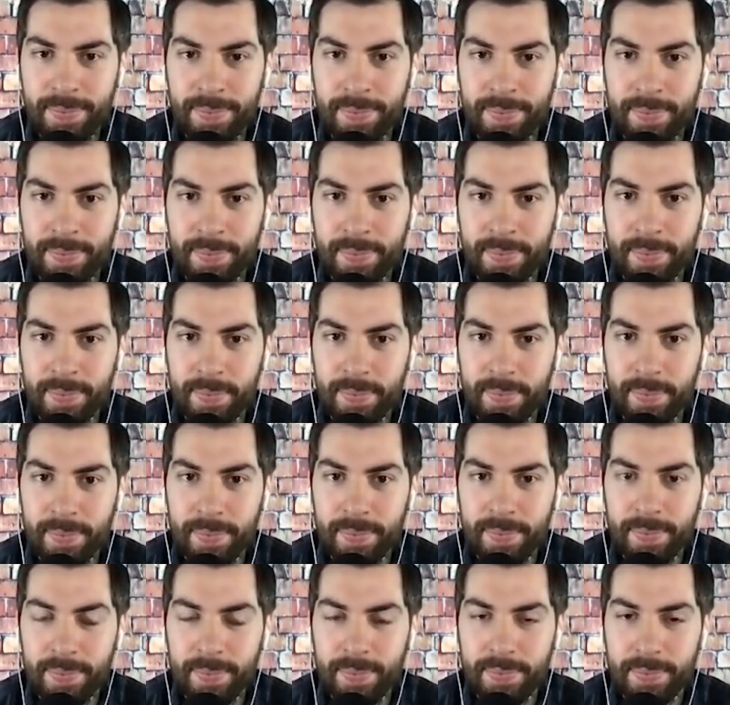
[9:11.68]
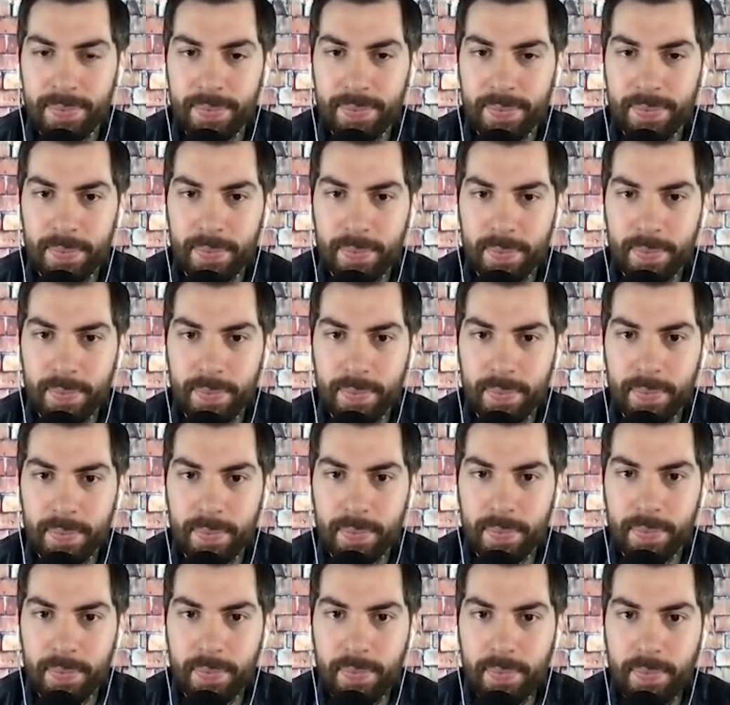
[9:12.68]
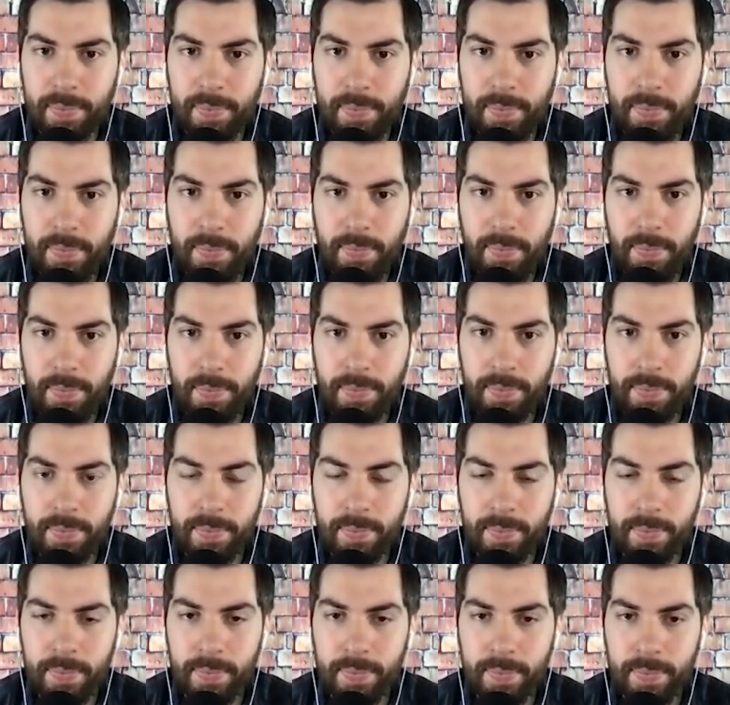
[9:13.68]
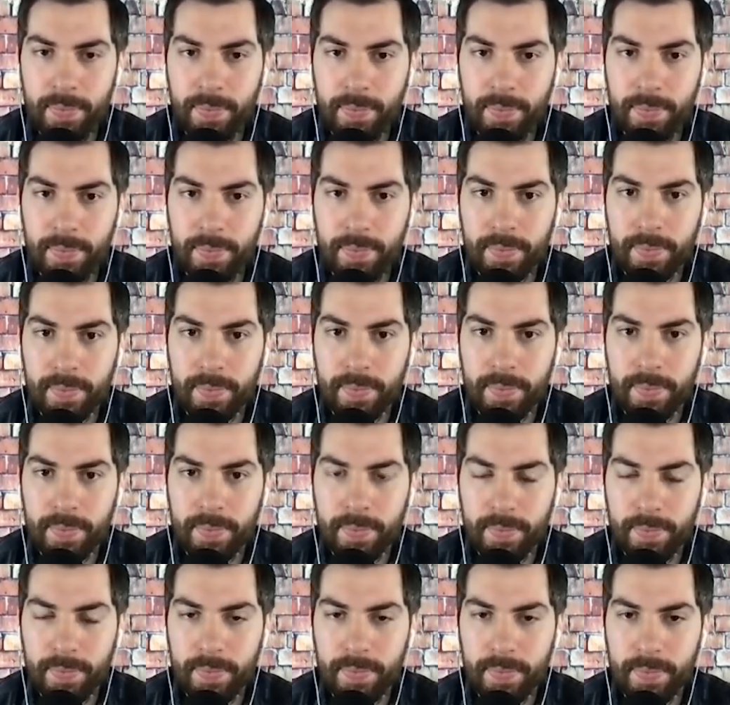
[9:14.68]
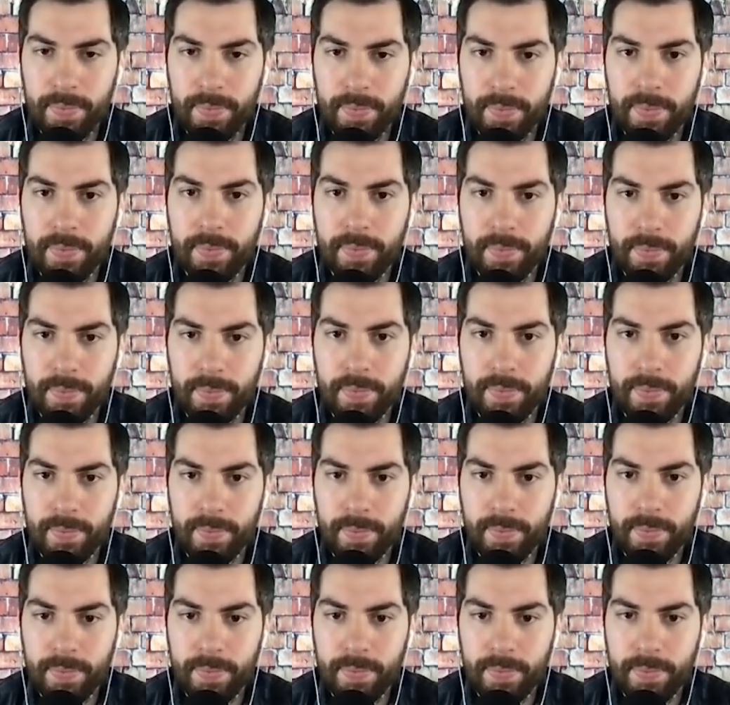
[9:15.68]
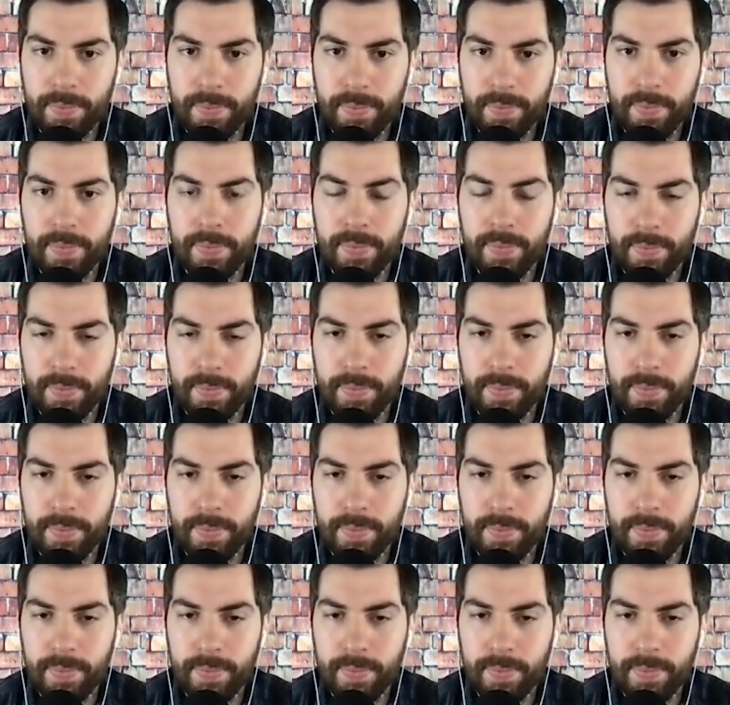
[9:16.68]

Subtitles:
This person isn't speaking.